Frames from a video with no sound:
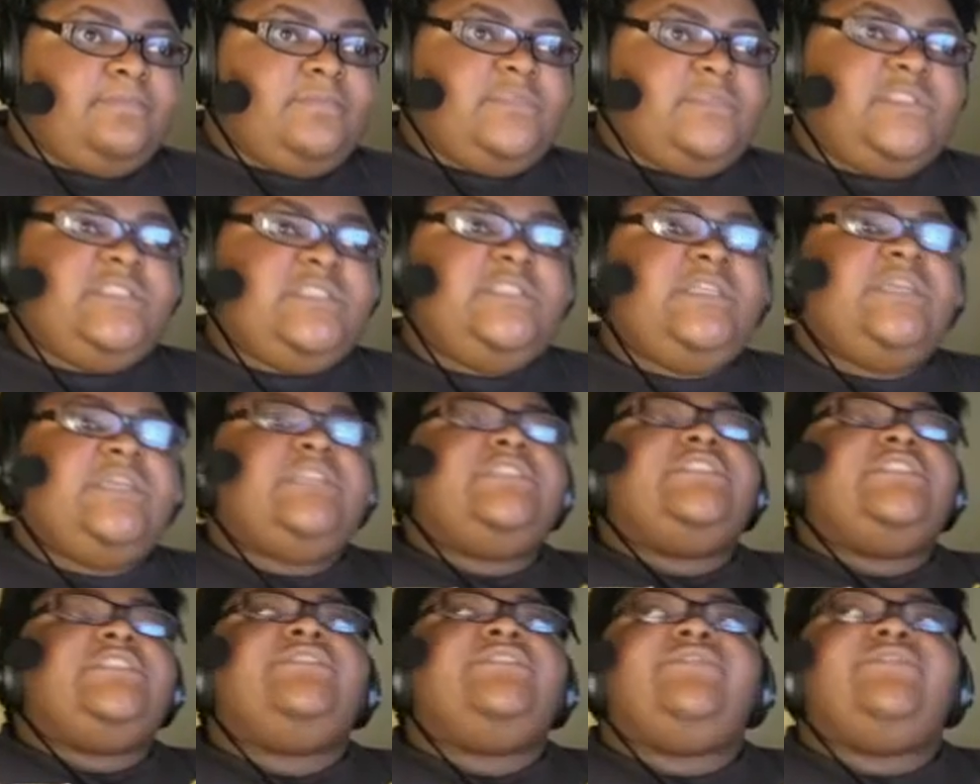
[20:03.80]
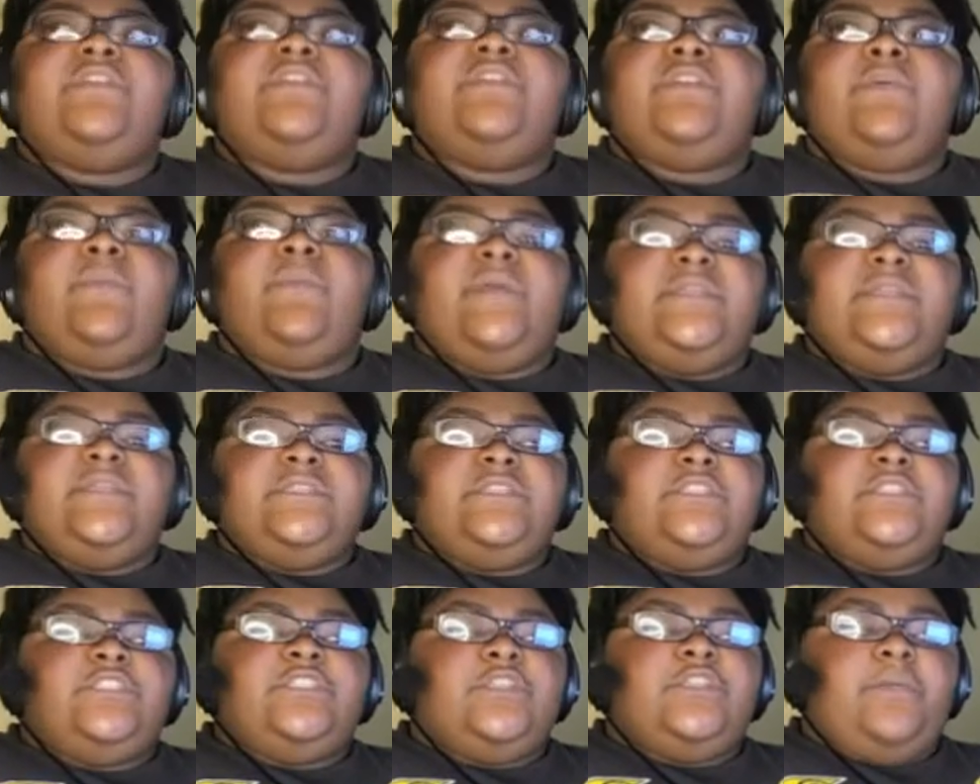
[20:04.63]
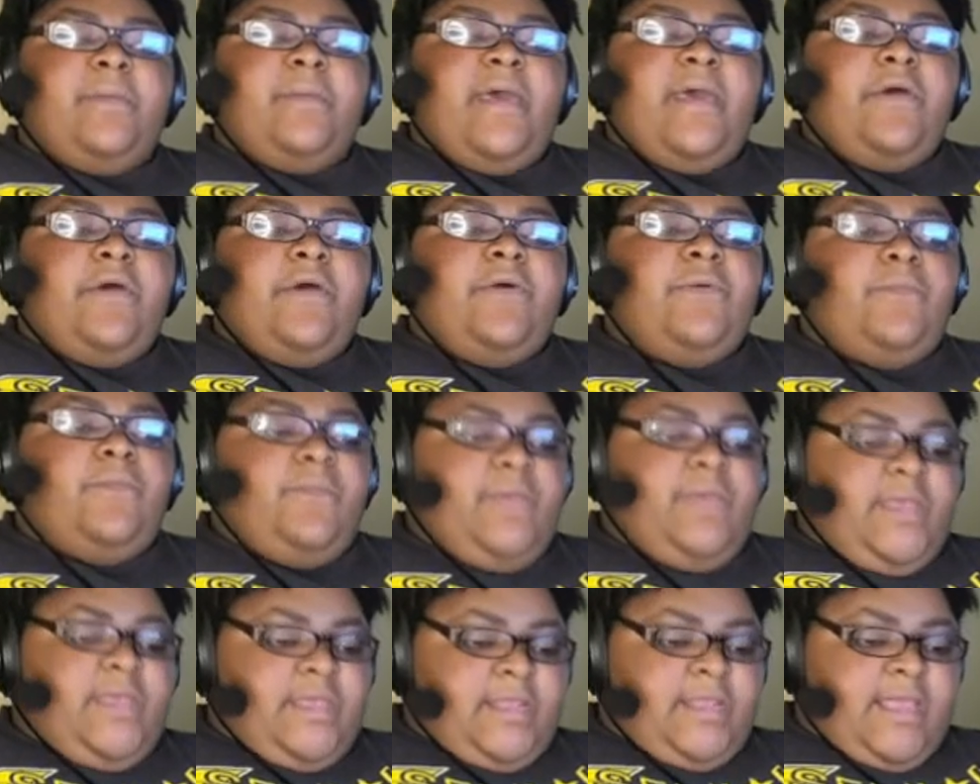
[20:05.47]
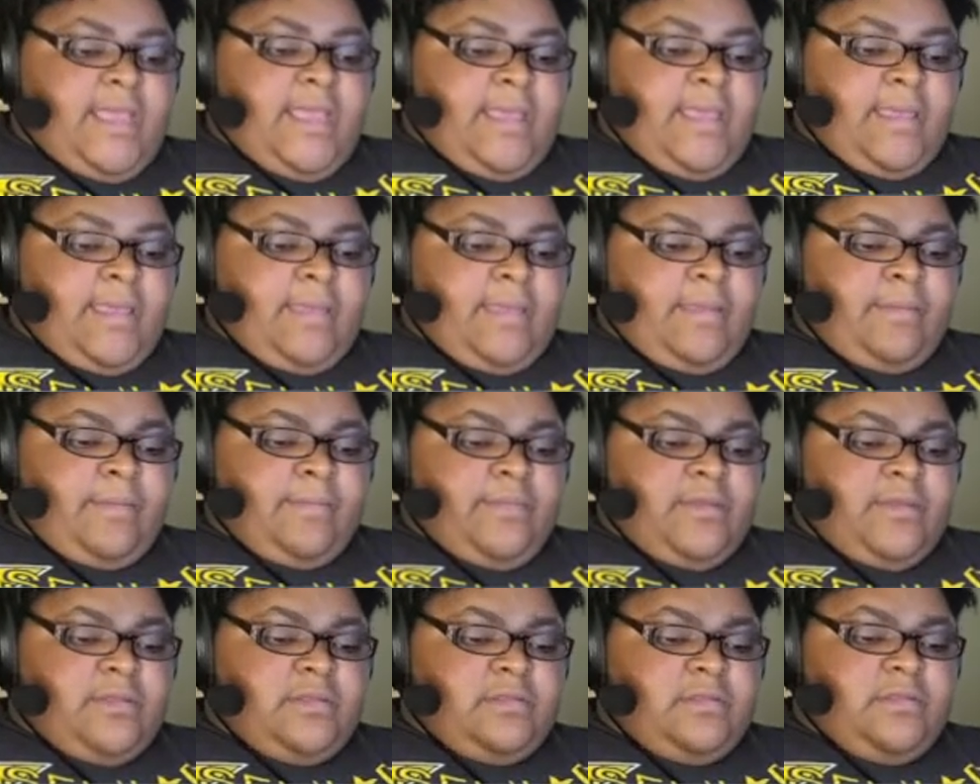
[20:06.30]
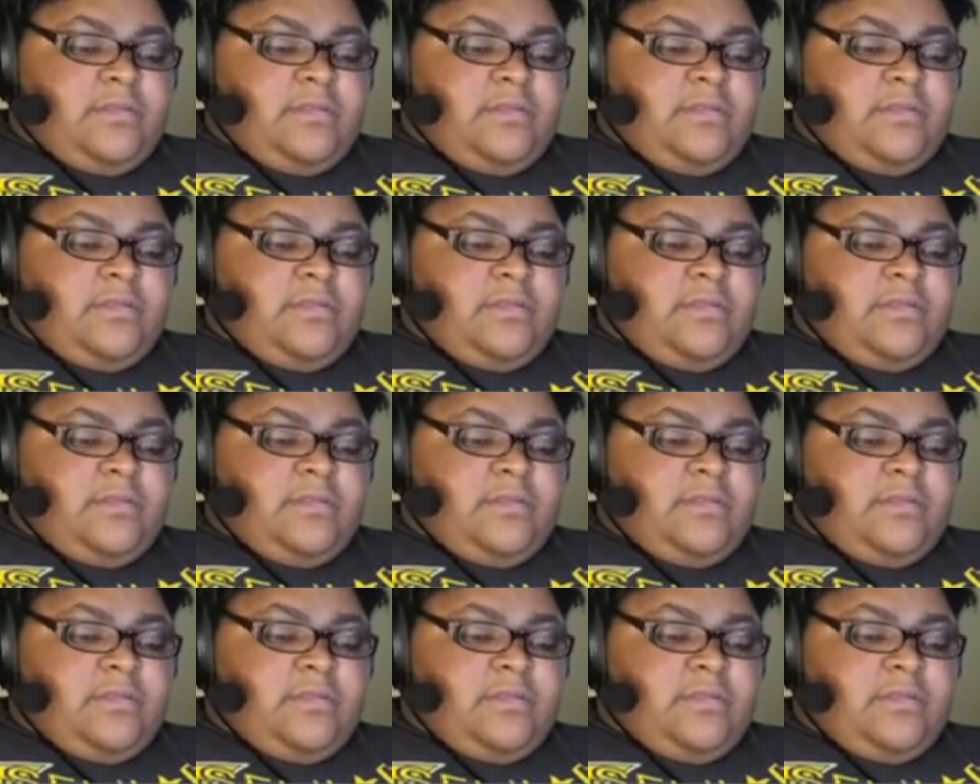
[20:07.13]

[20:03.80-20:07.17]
to do further research about when I'm